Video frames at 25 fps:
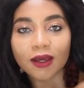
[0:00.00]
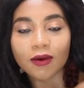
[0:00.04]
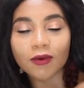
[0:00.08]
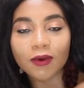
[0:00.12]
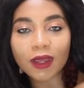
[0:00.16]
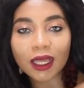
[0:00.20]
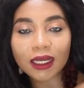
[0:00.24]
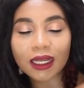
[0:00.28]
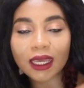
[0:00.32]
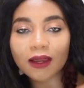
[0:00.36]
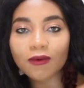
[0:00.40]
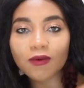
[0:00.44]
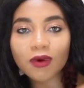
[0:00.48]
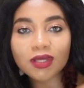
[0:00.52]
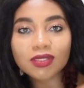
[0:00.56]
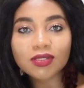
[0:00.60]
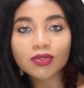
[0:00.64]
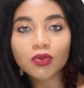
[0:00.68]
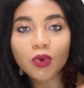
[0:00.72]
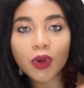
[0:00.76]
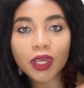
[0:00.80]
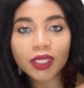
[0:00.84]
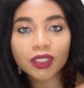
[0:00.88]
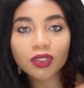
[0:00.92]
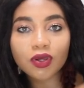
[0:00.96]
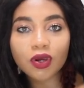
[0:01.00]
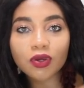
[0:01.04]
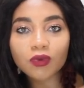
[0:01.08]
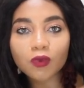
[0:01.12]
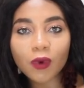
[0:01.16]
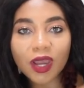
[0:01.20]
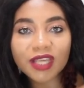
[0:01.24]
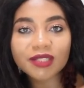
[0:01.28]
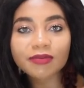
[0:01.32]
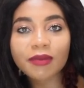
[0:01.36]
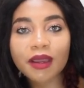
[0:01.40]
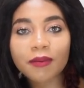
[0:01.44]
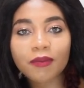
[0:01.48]
We are like, what's going on?
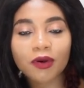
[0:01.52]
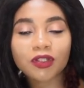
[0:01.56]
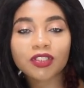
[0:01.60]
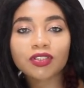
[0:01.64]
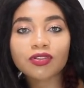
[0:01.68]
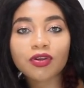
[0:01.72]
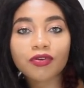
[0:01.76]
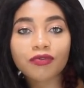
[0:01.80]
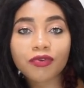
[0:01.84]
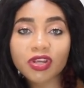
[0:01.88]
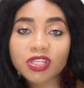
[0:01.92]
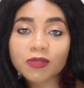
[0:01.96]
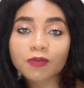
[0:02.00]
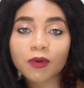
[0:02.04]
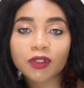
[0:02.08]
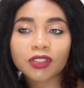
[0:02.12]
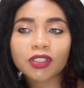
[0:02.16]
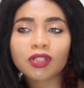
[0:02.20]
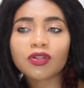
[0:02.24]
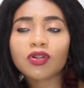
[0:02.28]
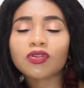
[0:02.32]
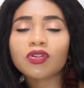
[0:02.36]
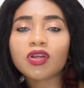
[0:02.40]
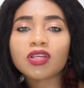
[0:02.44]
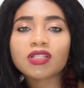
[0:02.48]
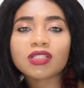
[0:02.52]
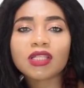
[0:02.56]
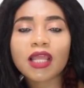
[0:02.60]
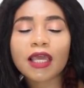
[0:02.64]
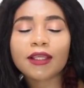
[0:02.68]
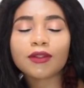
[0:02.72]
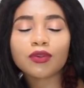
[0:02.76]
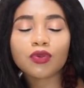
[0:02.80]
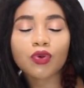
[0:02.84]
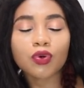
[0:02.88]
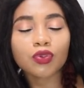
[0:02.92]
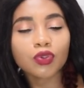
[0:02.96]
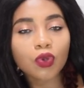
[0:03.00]
Why is my body not responding? The doctor is
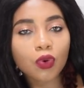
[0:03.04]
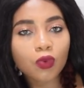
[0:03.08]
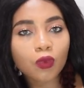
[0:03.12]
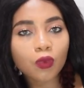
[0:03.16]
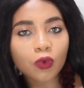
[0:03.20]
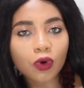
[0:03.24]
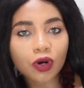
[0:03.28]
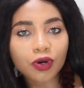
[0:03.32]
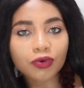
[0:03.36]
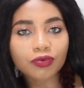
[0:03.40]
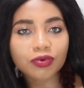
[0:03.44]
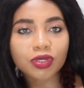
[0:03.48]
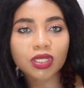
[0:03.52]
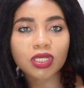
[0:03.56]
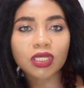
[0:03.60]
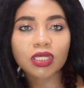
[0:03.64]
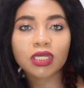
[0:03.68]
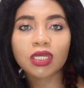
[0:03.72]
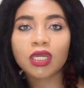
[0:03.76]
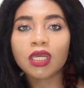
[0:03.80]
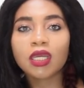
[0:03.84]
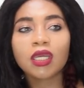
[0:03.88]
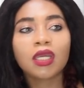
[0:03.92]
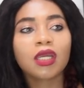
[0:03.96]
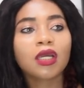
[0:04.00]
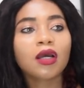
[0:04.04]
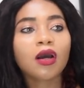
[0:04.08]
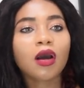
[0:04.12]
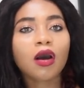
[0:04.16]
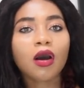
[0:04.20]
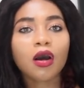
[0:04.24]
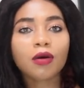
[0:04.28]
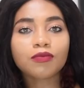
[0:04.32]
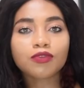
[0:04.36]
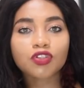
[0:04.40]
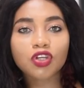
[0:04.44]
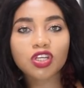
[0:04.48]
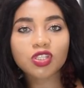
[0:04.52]
like, "No, don't worry.
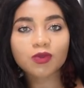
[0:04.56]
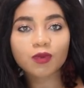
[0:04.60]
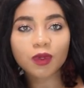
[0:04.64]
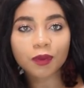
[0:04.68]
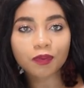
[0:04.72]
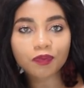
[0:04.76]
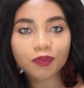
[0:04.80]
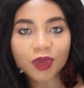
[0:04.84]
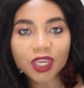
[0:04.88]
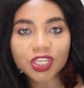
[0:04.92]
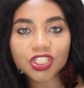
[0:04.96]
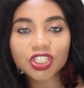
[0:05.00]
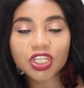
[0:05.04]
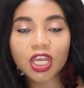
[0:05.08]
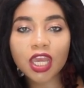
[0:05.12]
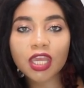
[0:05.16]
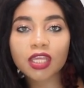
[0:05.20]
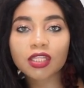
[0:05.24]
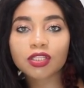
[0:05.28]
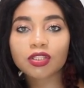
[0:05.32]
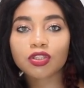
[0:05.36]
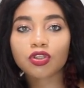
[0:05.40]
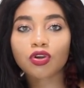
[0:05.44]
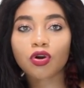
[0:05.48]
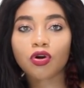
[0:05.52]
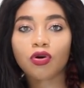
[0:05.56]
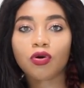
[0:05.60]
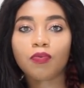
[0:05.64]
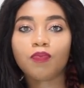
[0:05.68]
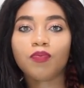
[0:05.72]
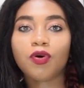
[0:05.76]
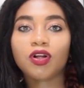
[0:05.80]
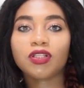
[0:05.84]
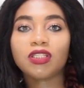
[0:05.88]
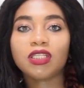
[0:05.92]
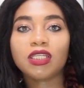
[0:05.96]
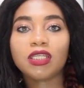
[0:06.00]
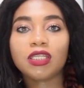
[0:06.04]
Just be patient. Your
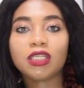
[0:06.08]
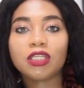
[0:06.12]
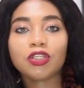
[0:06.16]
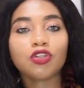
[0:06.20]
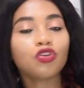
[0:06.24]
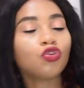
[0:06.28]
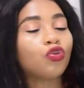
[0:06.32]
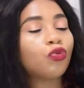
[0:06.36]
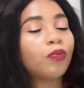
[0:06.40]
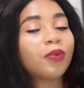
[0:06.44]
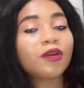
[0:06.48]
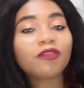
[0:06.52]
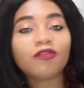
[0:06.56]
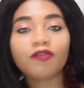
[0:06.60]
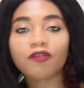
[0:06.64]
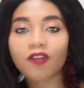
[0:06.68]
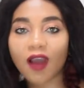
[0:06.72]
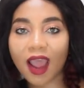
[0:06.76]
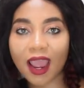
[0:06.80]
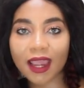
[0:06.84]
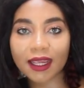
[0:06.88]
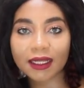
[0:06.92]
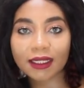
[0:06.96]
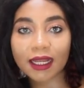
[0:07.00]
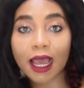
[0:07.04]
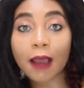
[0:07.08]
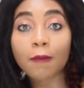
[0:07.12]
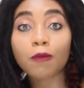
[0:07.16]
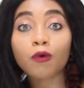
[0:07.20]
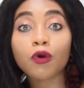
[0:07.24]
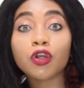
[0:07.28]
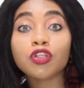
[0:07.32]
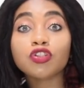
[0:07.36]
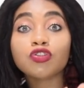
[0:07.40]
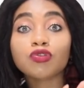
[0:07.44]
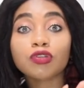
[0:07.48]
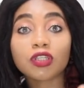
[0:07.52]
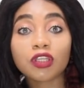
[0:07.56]
body, you'll be fine. I'm
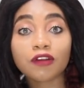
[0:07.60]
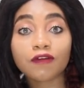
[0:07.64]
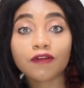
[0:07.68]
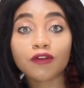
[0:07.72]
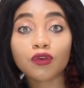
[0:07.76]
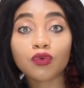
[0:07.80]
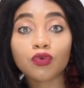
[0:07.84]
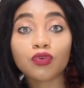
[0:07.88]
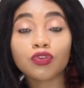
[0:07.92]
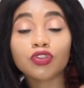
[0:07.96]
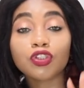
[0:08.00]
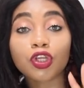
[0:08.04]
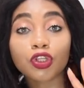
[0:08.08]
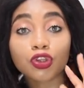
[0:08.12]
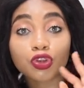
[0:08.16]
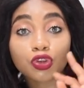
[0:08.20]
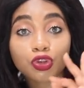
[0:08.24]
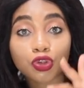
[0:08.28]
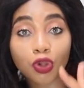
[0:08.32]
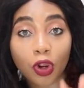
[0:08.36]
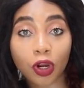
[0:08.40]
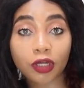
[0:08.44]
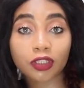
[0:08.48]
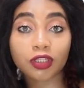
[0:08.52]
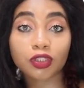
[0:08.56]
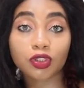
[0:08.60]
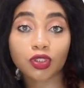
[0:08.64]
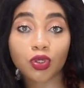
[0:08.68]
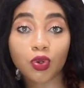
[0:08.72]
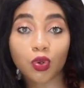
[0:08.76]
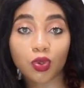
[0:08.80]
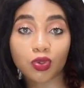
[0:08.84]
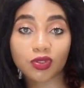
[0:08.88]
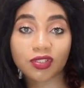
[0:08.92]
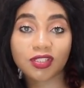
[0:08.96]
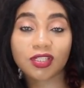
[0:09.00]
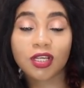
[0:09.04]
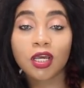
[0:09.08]
going to give you the 3rd
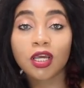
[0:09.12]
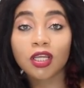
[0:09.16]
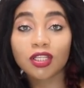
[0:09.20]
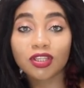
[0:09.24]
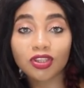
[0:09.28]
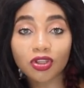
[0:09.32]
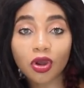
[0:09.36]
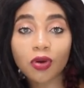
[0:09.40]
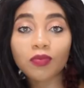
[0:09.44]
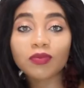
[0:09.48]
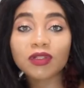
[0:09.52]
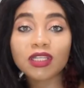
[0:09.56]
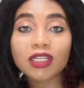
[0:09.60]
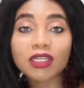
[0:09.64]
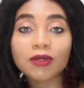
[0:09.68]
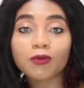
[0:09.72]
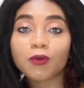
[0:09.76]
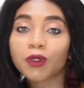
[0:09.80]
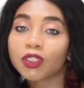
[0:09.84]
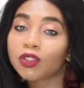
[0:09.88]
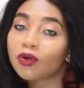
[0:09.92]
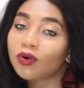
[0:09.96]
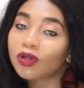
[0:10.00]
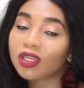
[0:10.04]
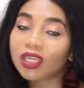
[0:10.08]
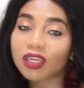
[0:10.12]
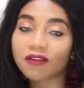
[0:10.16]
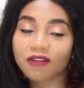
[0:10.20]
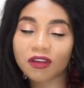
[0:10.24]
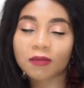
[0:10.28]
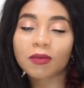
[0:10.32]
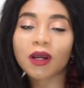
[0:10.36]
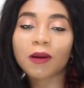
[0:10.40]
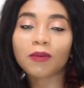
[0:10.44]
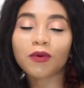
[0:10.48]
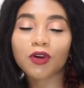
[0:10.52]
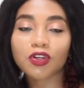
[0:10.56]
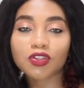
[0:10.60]
dose. Normally, we don't give it,
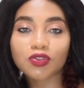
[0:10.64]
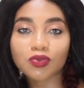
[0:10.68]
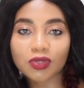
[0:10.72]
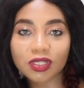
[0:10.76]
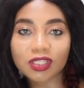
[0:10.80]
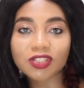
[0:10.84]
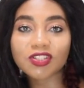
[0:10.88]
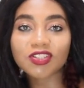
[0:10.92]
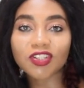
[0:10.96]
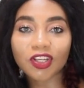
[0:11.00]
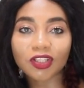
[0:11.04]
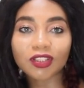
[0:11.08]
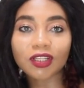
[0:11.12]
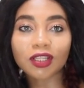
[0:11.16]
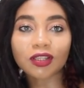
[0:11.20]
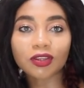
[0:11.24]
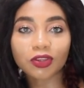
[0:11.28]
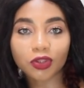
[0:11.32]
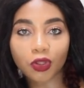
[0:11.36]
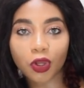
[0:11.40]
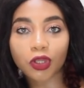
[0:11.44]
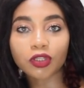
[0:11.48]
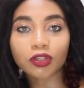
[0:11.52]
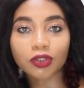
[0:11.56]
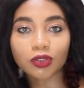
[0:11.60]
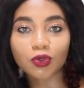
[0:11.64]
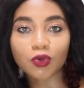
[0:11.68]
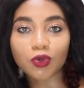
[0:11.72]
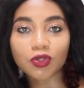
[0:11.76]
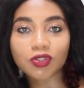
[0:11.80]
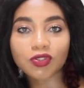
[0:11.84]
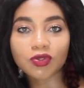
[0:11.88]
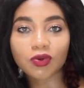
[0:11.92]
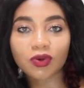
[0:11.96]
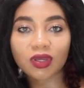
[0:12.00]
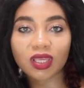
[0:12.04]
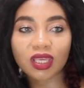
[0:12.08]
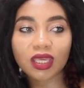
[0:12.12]
but I'm going to insert the 3rd
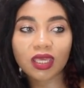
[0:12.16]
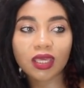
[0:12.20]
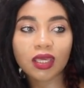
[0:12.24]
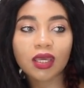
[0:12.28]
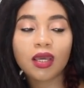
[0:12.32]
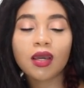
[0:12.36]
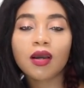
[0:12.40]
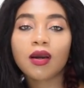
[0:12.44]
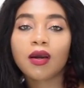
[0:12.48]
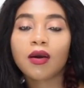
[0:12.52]
dose, okay?"